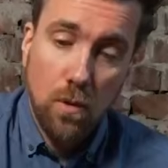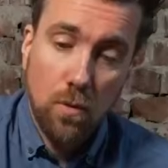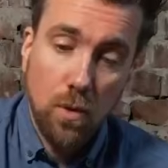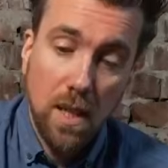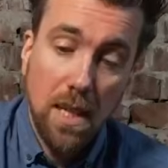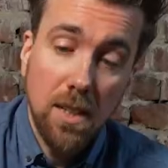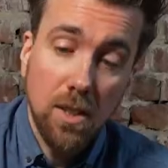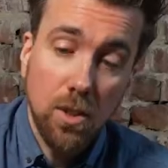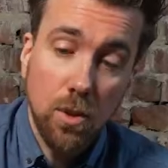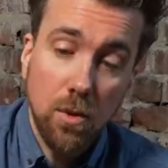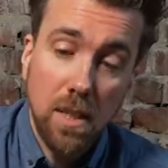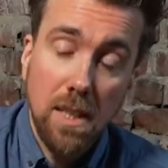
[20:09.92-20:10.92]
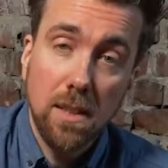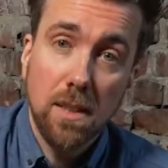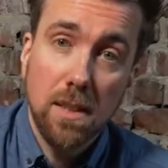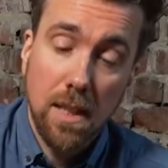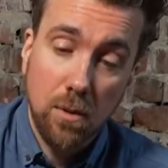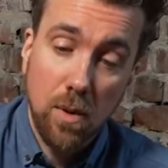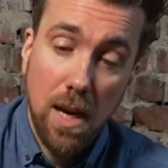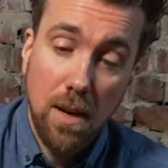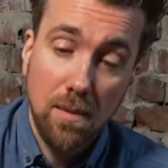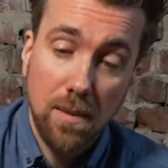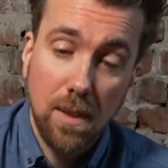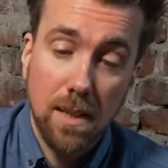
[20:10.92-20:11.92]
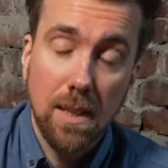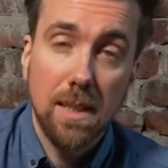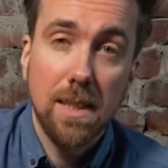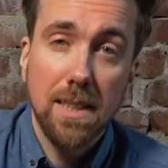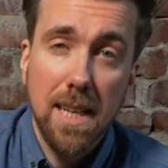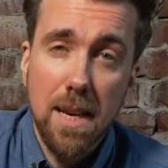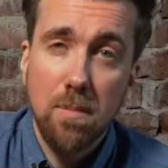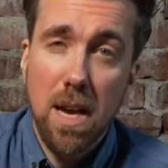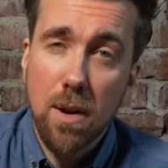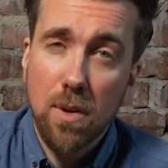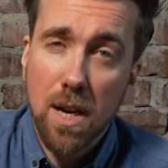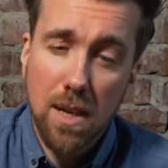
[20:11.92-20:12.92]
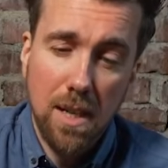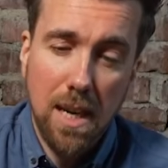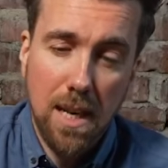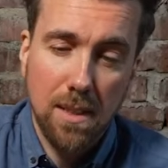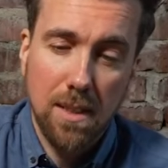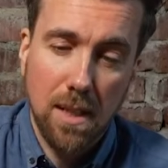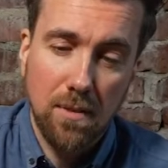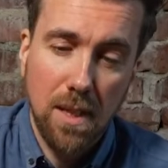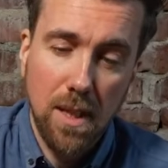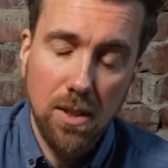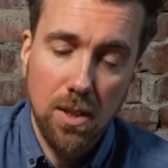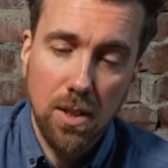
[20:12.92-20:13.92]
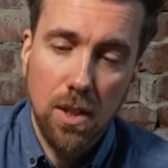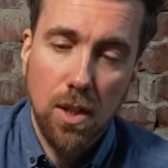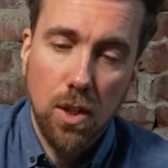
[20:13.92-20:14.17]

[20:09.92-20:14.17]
For each unit that you have in the same area as a village,